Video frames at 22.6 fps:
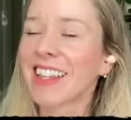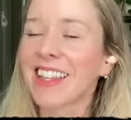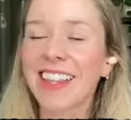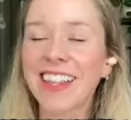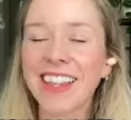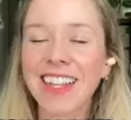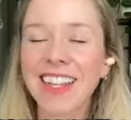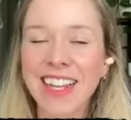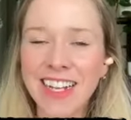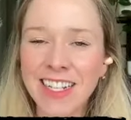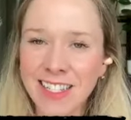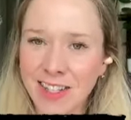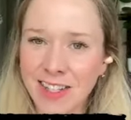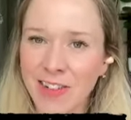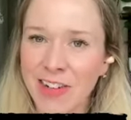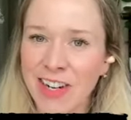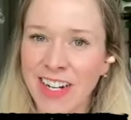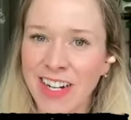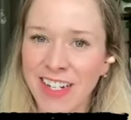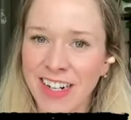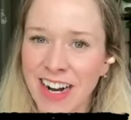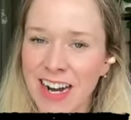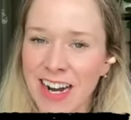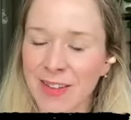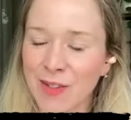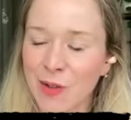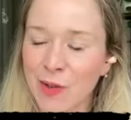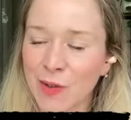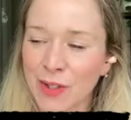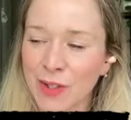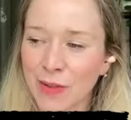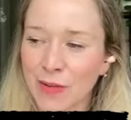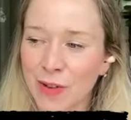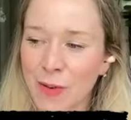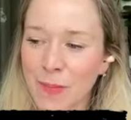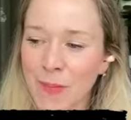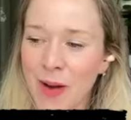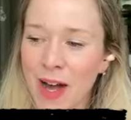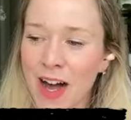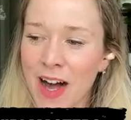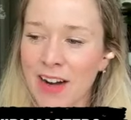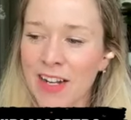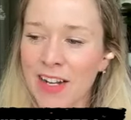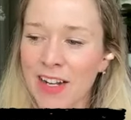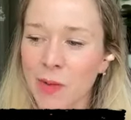least 3 times from different
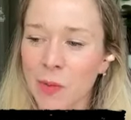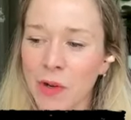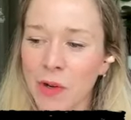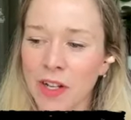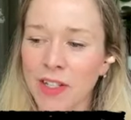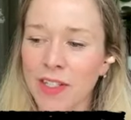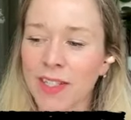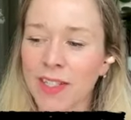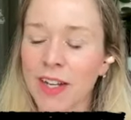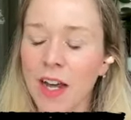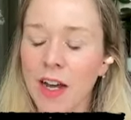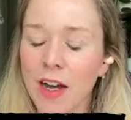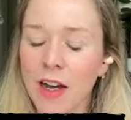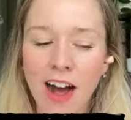parties was